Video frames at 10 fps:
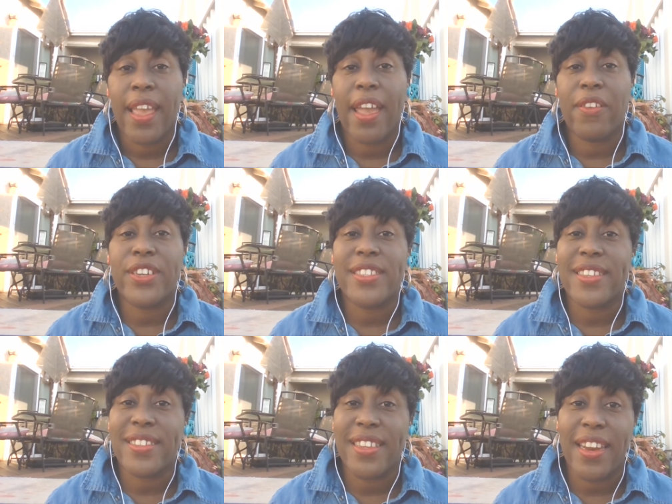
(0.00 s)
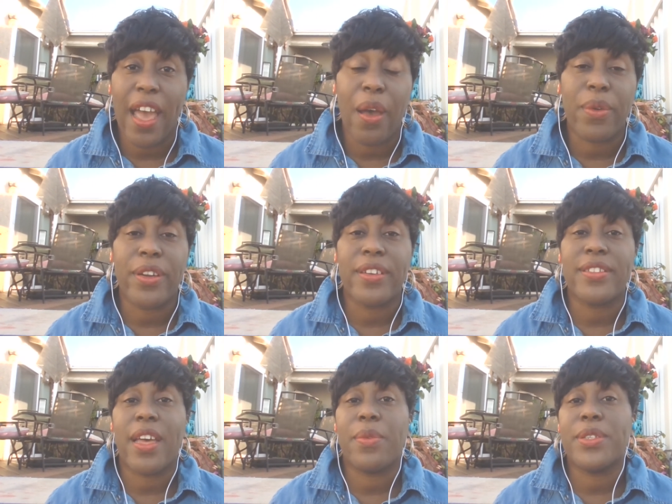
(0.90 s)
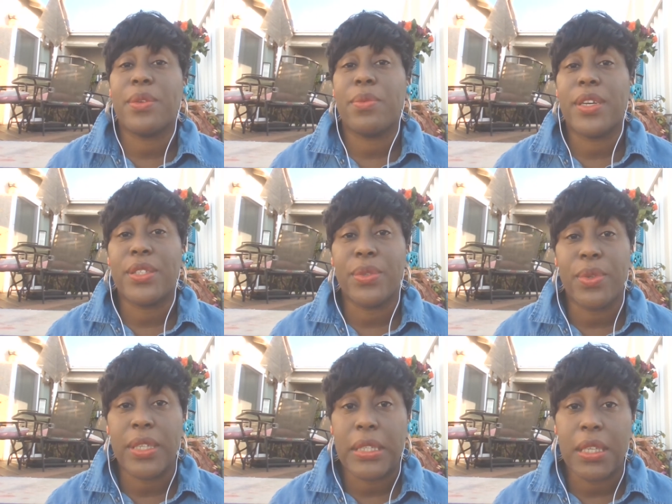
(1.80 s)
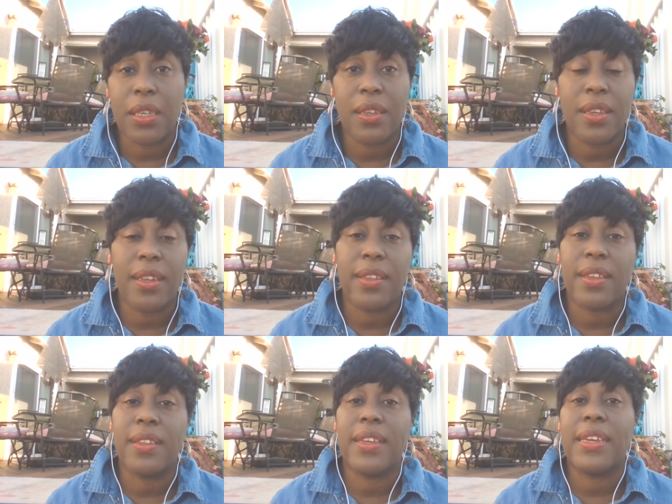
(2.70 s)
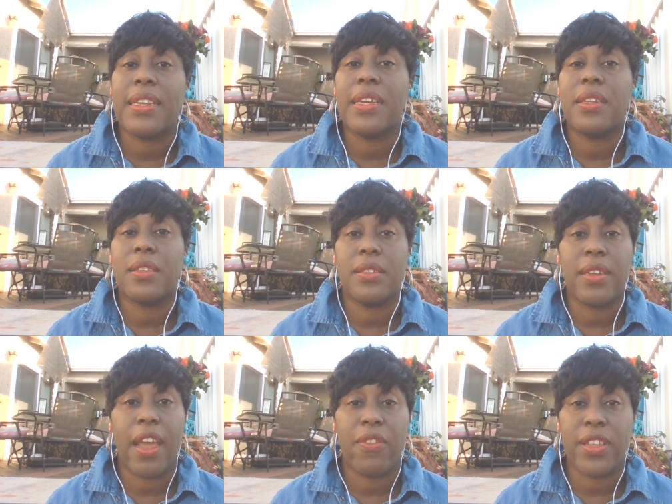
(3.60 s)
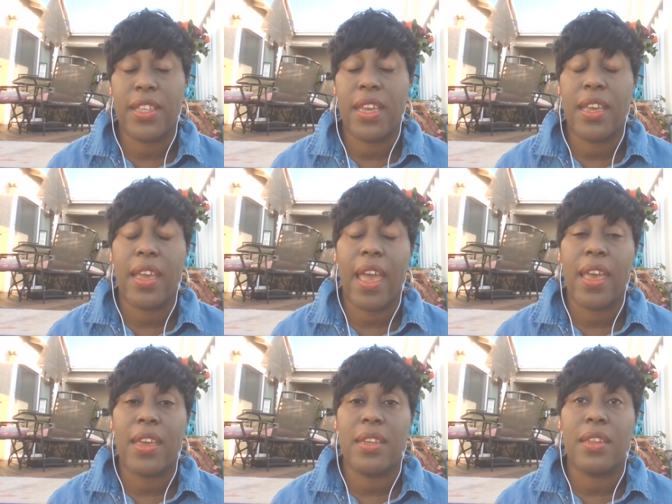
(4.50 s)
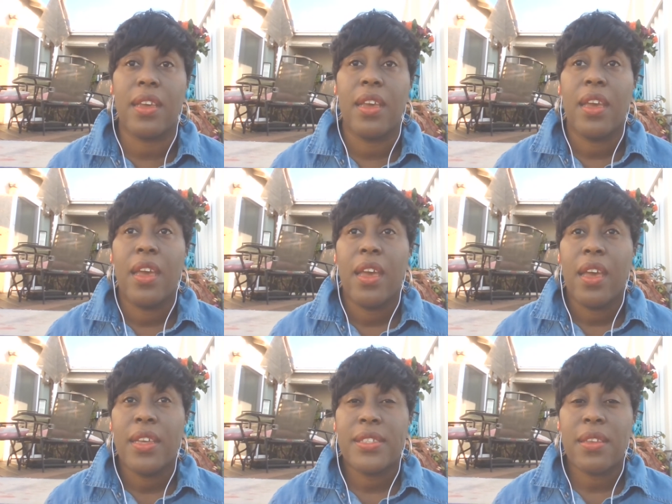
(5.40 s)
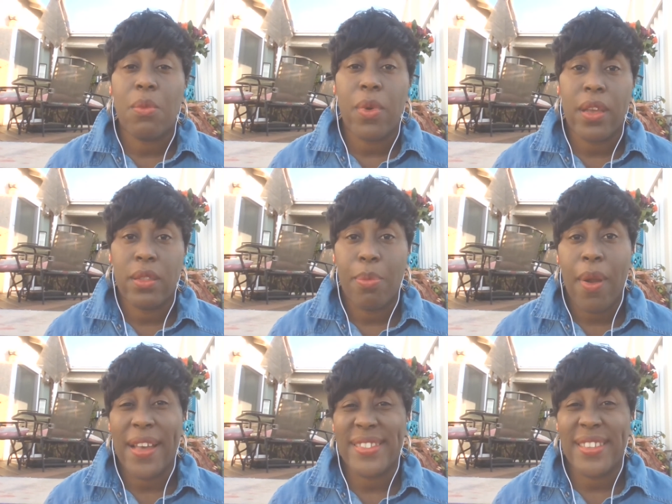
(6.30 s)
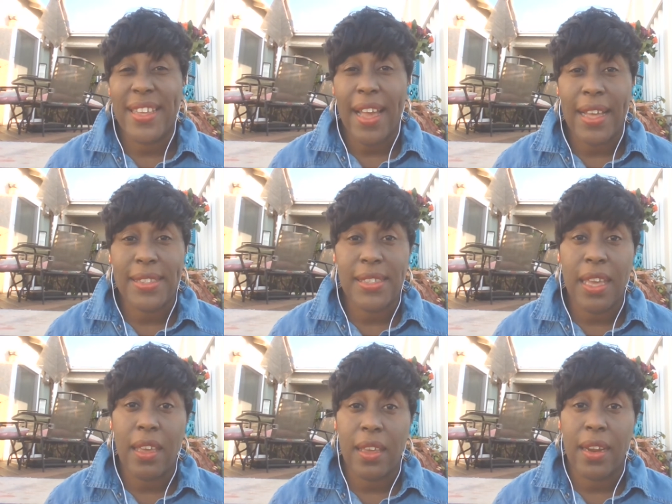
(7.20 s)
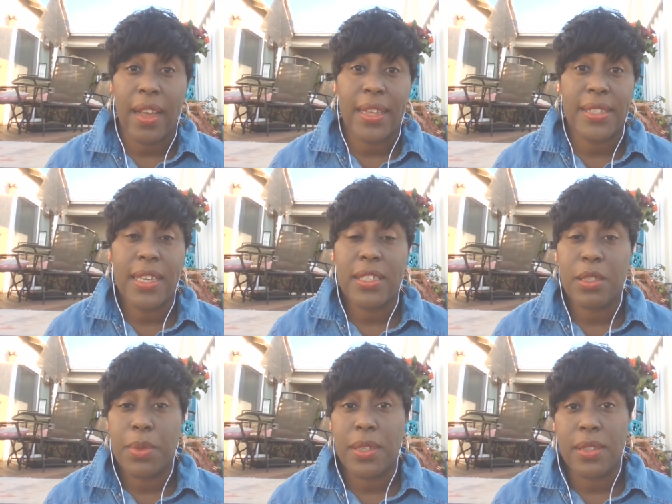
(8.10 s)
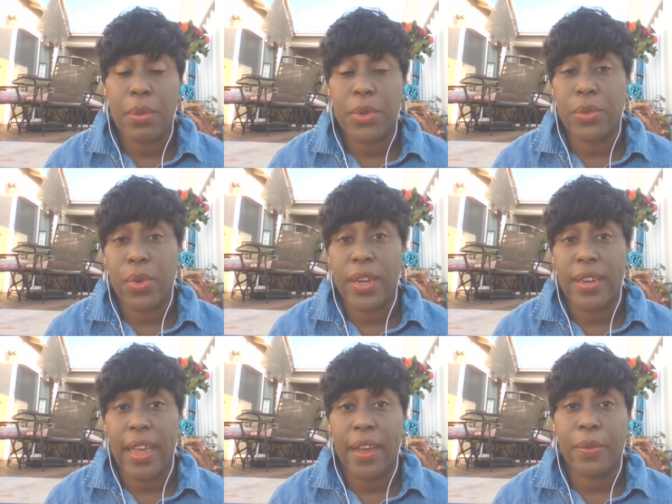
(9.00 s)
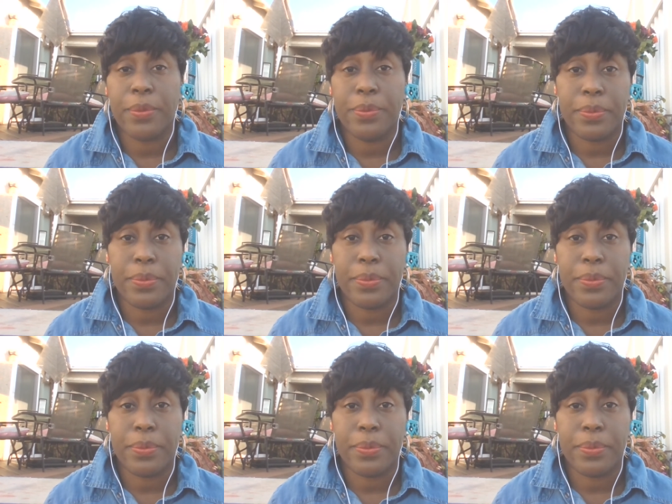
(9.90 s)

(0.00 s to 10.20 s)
every 16 hours. I was the one doing the cooking and the cleaning and everything. And somewhere in the process, I got sick. And I got sick just because I was run down.